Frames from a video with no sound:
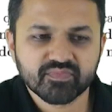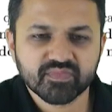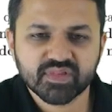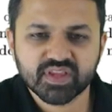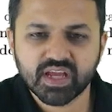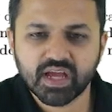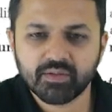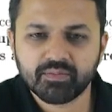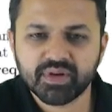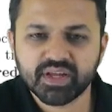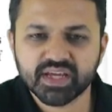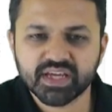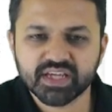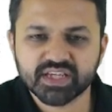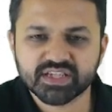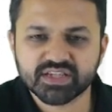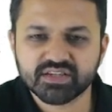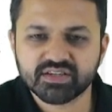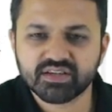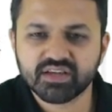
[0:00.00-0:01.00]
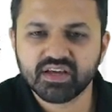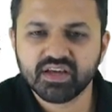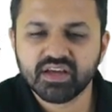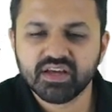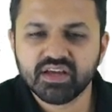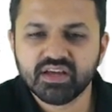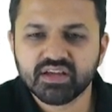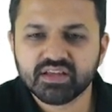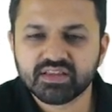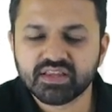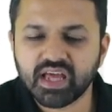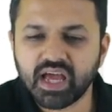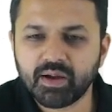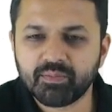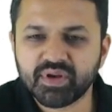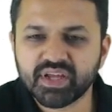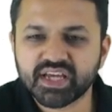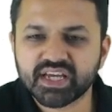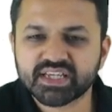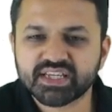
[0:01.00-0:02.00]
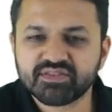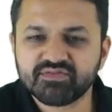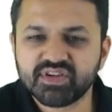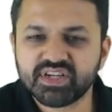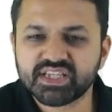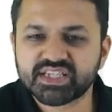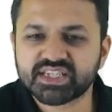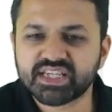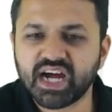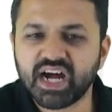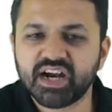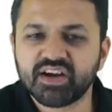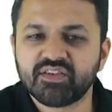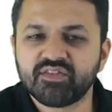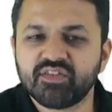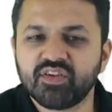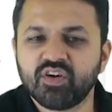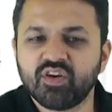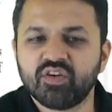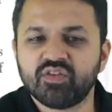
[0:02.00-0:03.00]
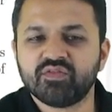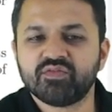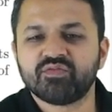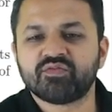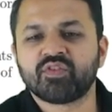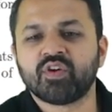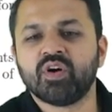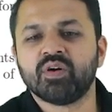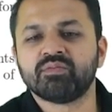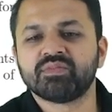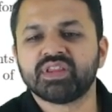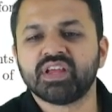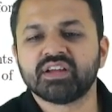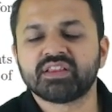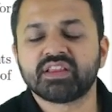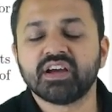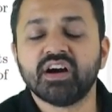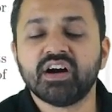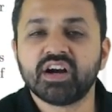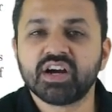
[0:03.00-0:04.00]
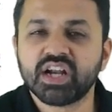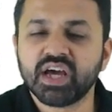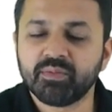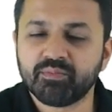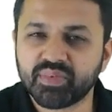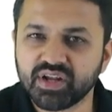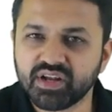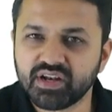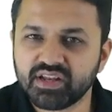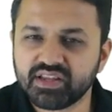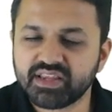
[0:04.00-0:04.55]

the application. The application will start from the third of April.